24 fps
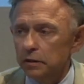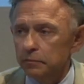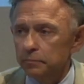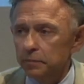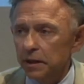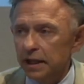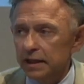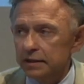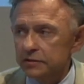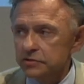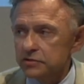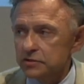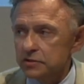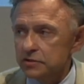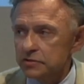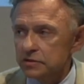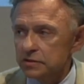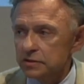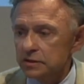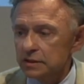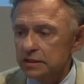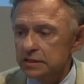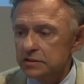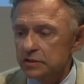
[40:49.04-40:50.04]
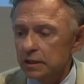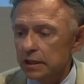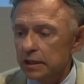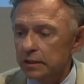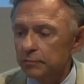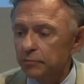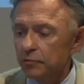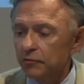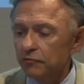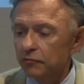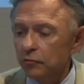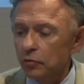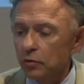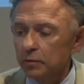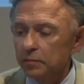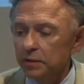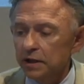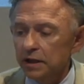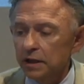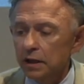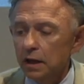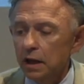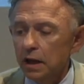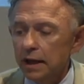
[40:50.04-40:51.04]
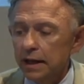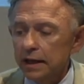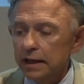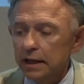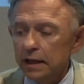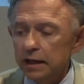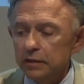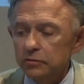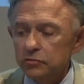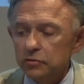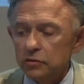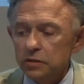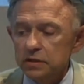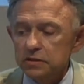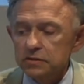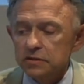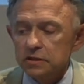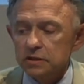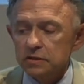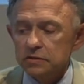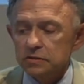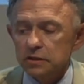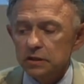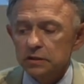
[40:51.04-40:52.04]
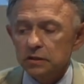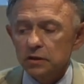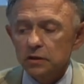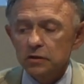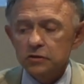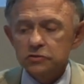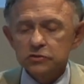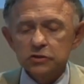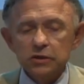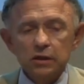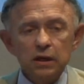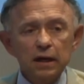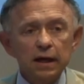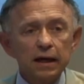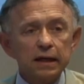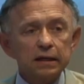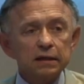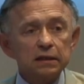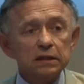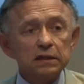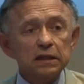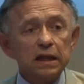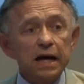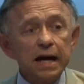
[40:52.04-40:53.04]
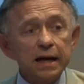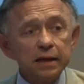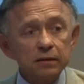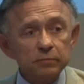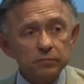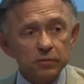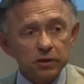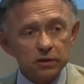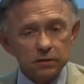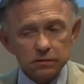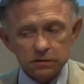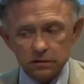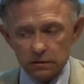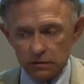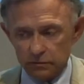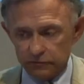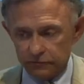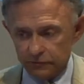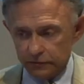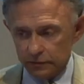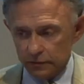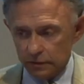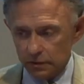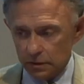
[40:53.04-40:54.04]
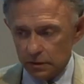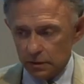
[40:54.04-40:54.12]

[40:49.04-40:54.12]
policies in these high performing countries is that there's an alignment of,